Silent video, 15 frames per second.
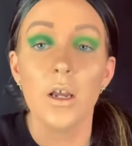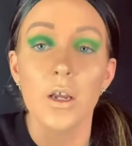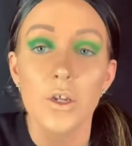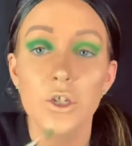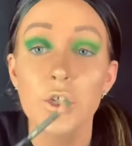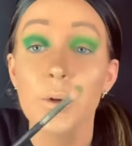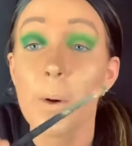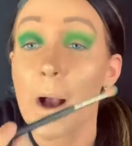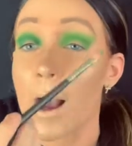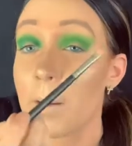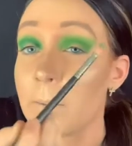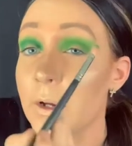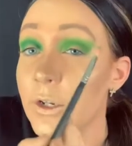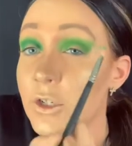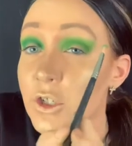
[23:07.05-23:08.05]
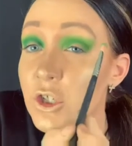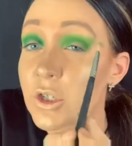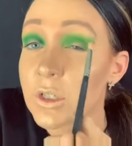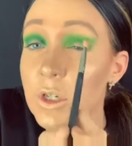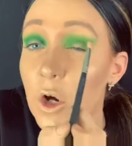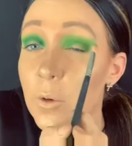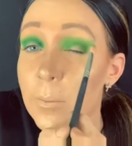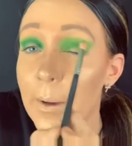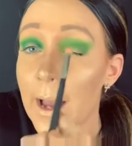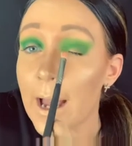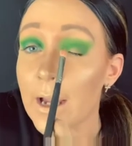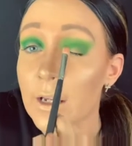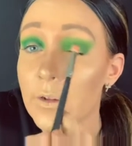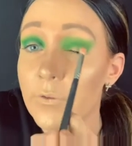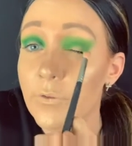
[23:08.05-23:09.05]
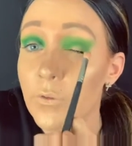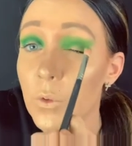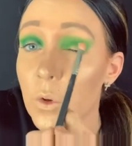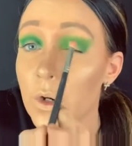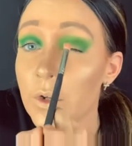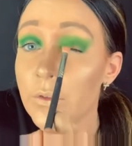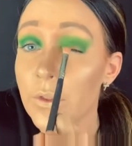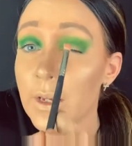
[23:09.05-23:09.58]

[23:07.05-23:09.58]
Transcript: So I'm going to just go back and forth